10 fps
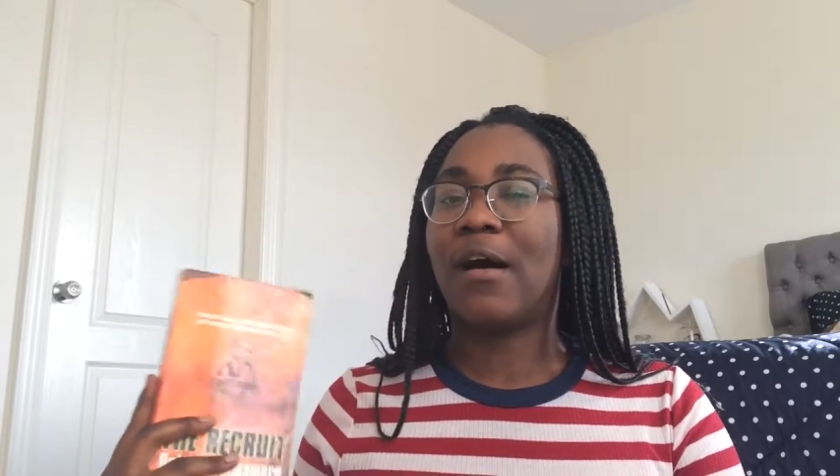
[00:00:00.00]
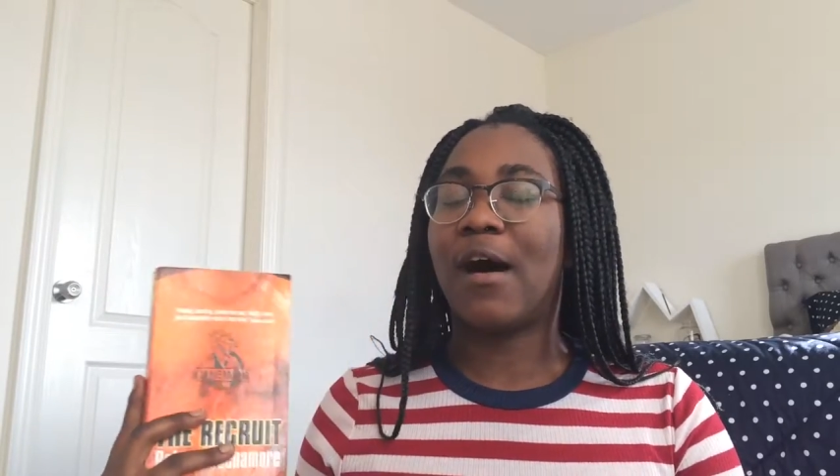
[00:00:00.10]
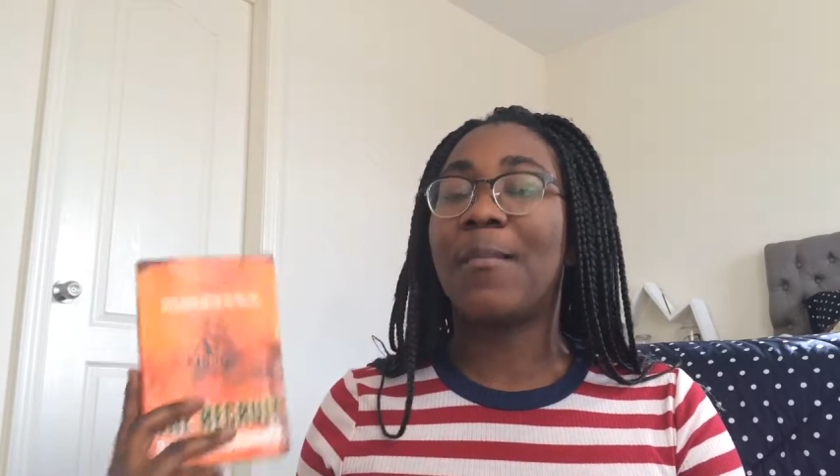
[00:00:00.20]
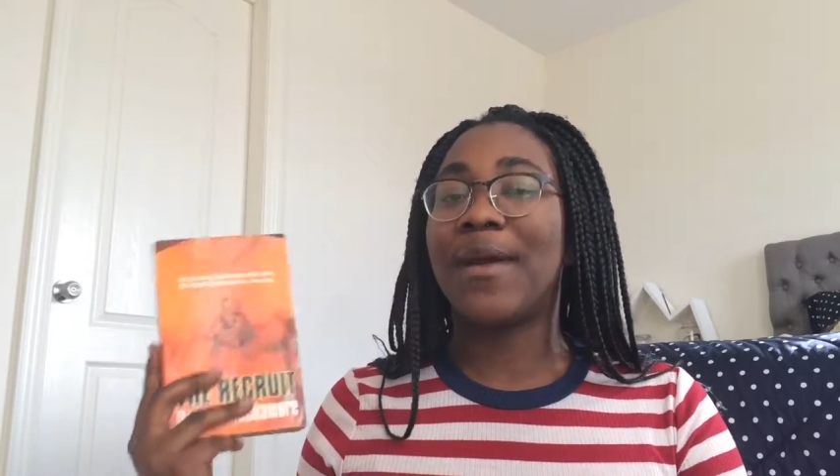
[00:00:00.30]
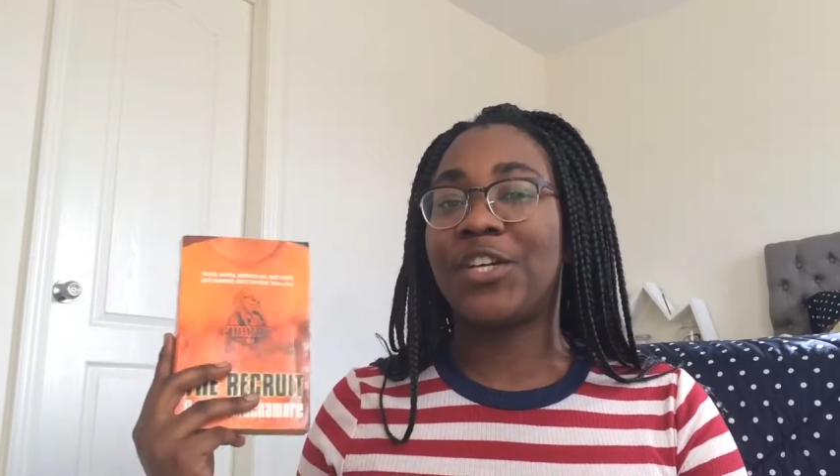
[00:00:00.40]

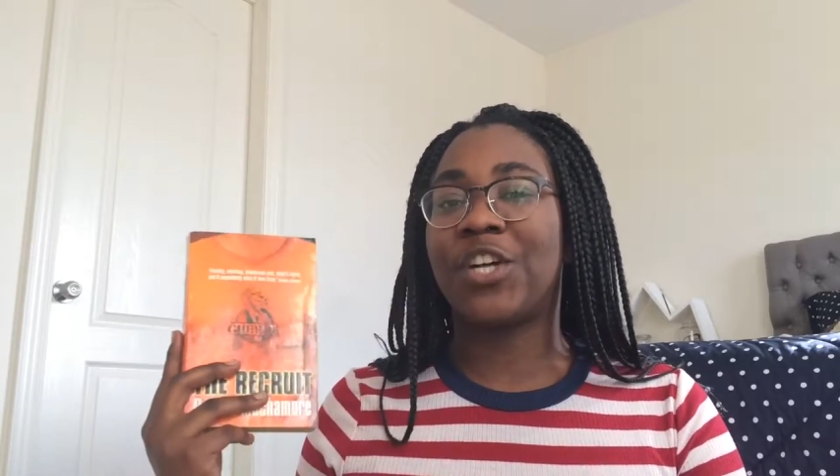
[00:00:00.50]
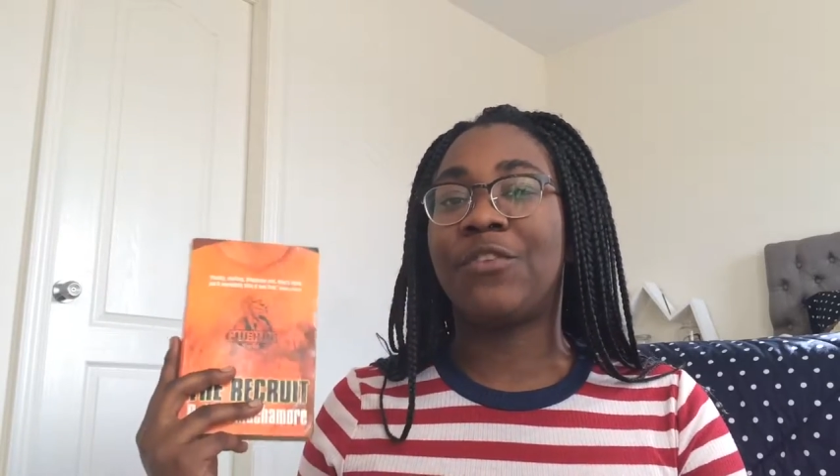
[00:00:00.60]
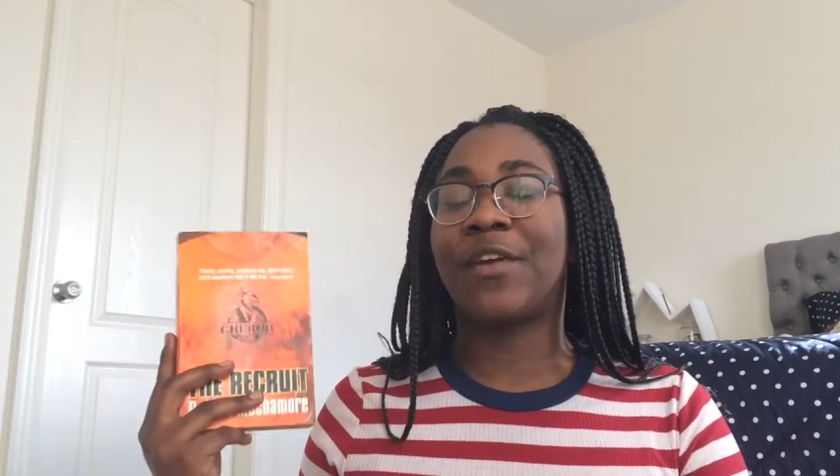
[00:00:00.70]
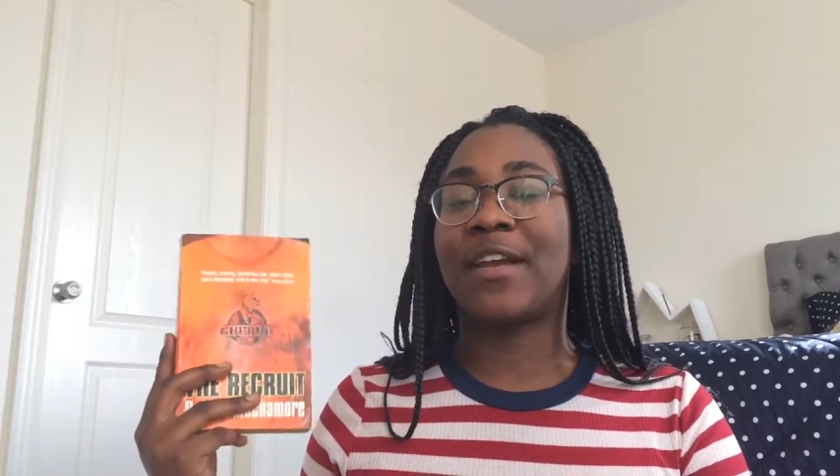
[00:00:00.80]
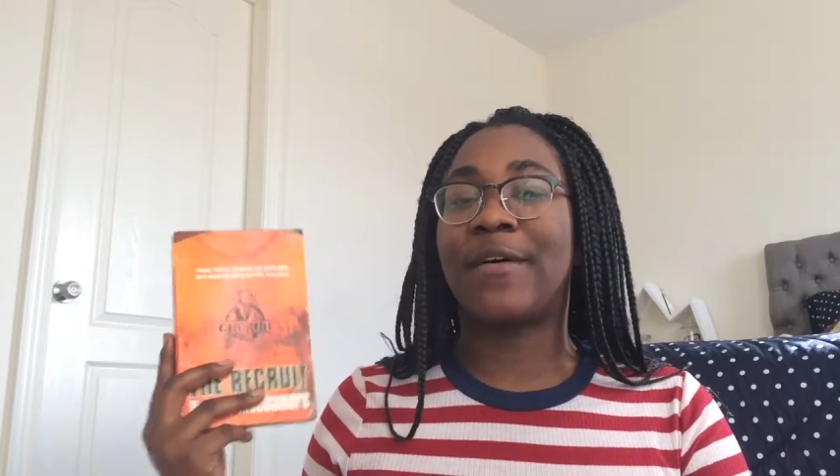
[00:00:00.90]
on my
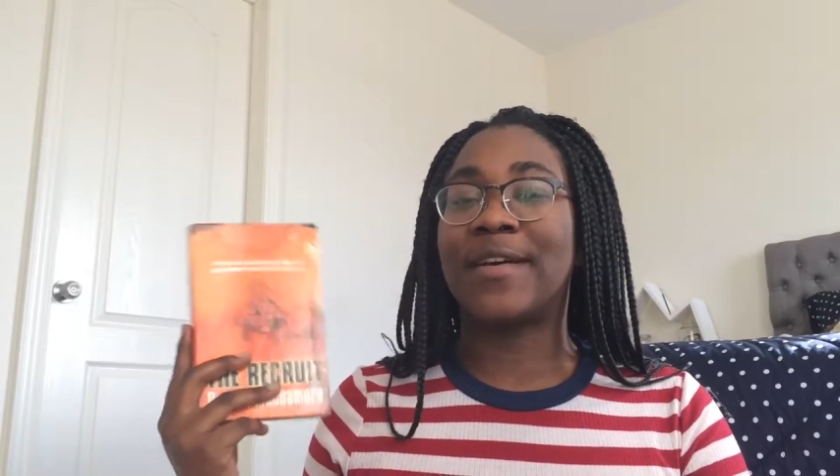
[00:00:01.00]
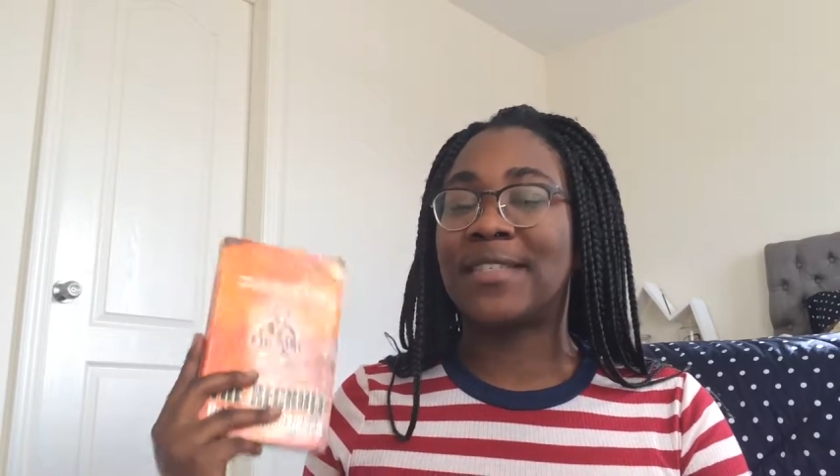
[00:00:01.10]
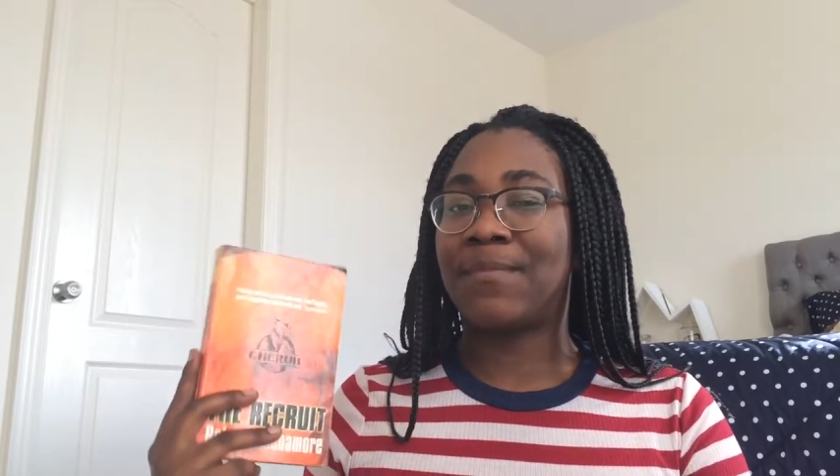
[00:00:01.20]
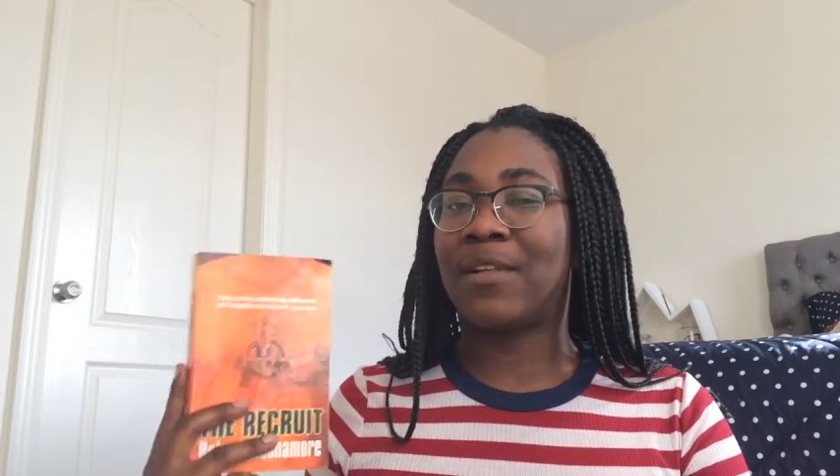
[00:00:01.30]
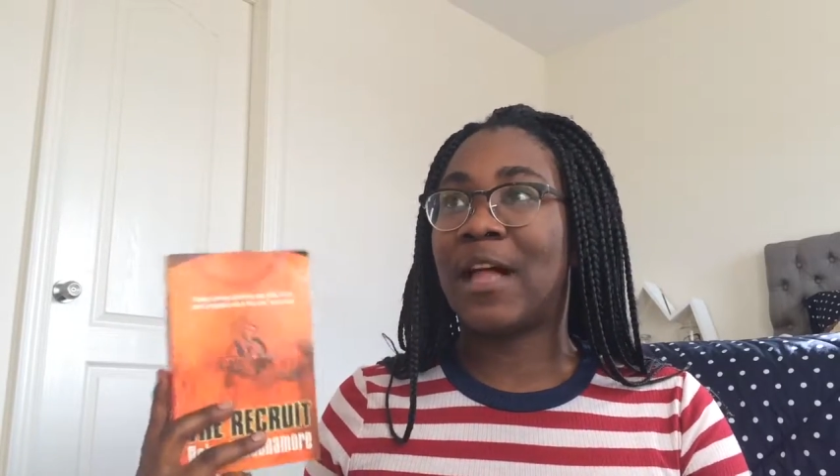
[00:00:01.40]
shelf right now,
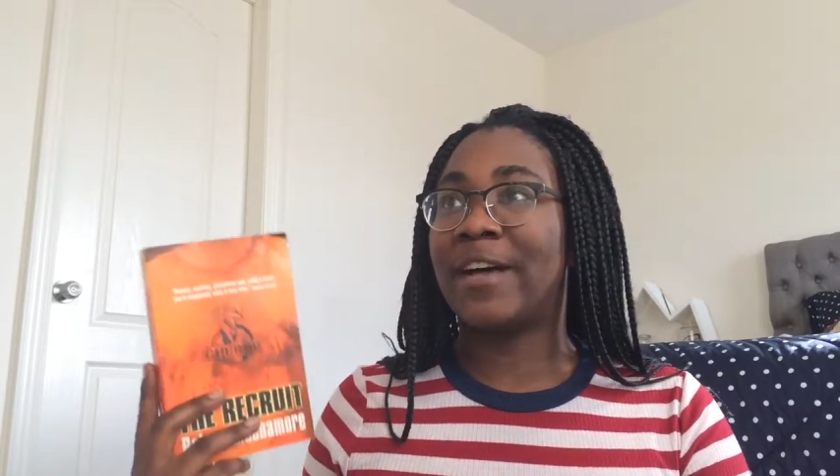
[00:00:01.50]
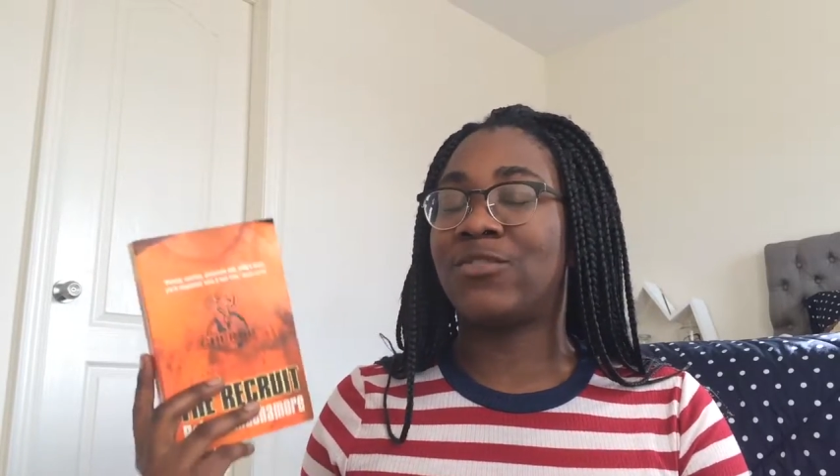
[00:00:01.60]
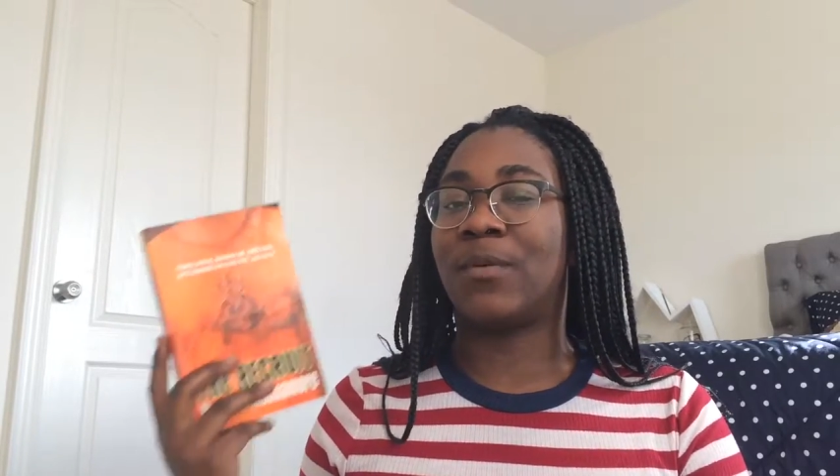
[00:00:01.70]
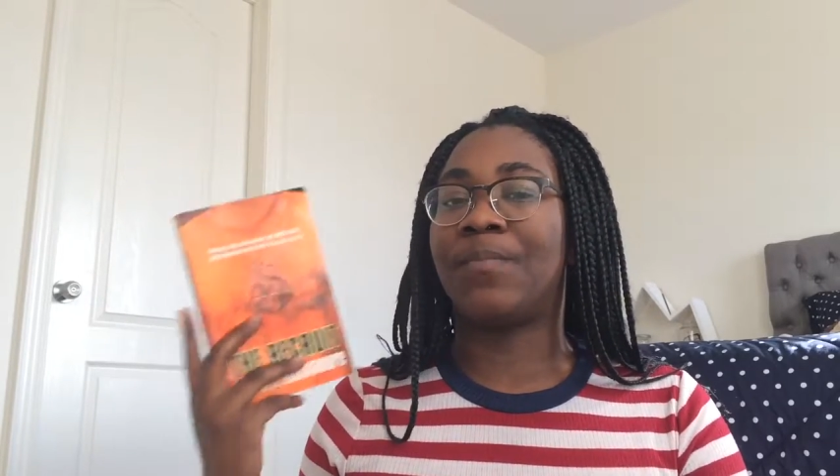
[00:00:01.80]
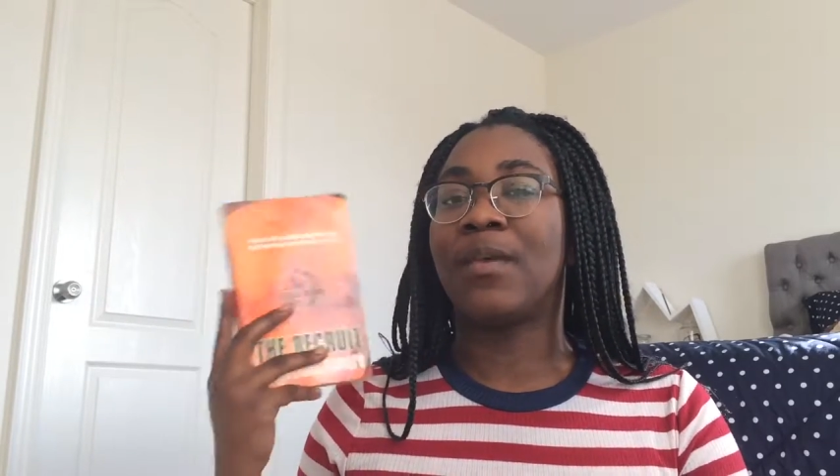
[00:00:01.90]
except the
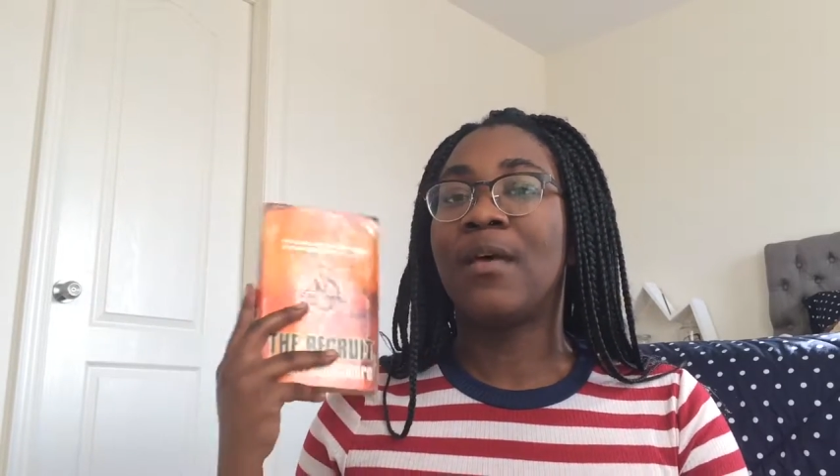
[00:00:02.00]
last one.